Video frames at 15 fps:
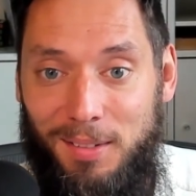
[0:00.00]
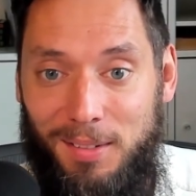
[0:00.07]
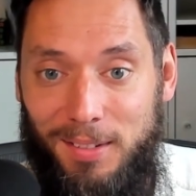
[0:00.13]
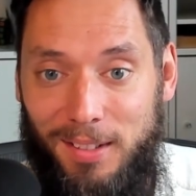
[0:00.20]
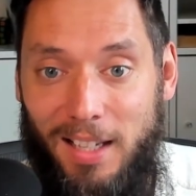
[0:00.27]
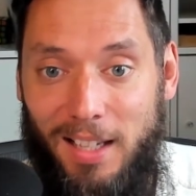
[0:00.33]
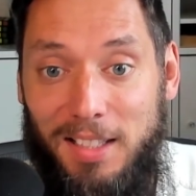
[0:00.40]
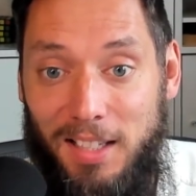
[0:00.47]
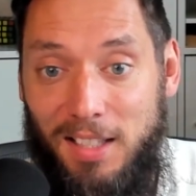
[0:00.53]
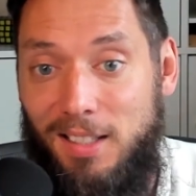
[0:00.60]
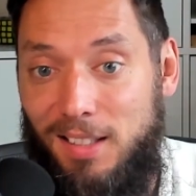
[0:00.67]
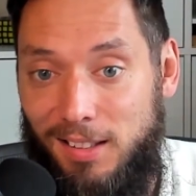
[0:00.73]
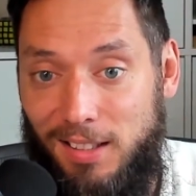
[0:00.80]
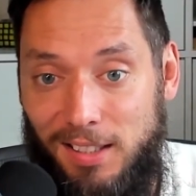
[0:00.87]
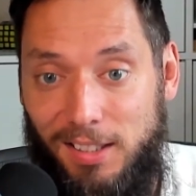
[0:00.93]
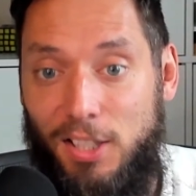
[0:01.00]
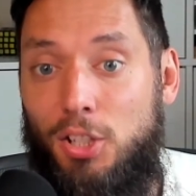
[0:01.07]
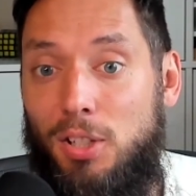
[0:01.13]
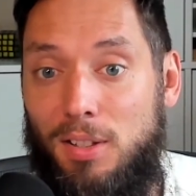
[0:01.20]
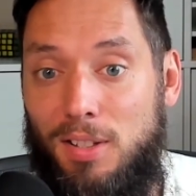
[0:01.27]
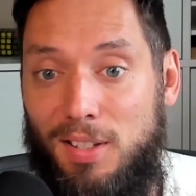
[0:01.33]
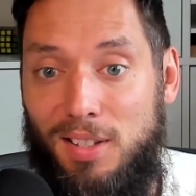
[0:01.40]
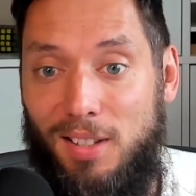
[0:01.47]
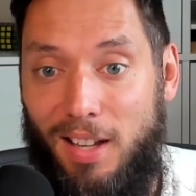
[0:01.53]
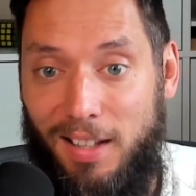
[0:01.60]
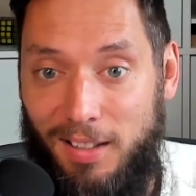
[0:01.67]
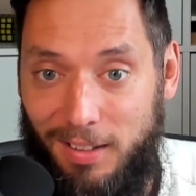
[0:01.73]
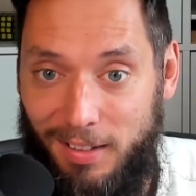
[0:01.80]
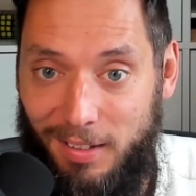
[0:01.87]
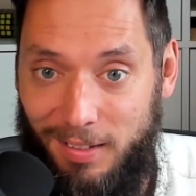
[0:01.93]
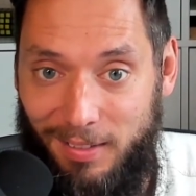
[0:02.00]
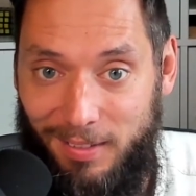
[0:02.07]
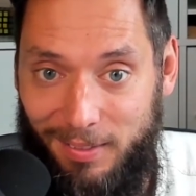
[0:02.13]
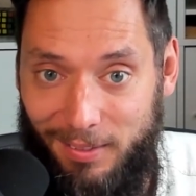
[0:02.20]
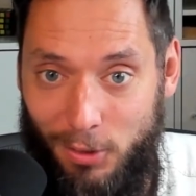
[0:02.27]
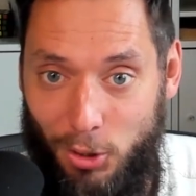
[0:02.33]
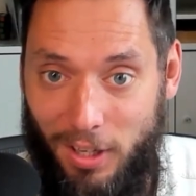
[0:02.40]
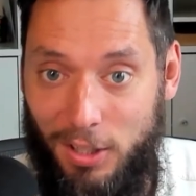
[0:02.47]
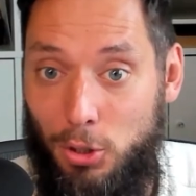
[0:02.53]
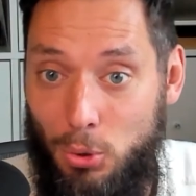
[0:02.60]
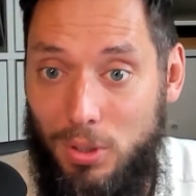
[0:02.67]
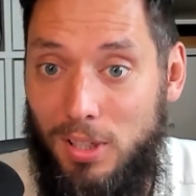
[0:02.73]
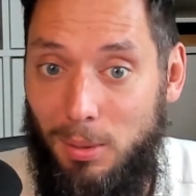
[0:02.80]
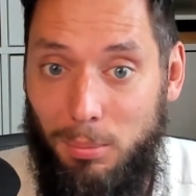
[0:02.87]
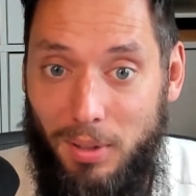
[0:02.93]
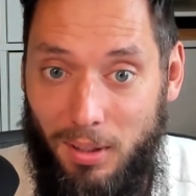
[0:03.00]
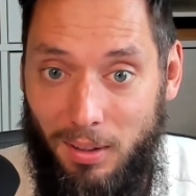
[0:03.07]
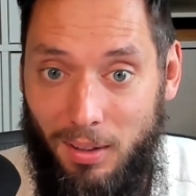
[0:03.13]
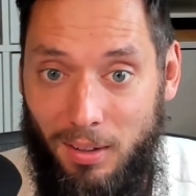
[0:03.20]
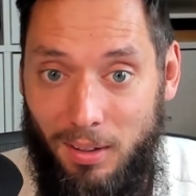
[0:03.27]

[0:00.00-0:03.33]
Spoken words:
that needs decisions, and you got to do something.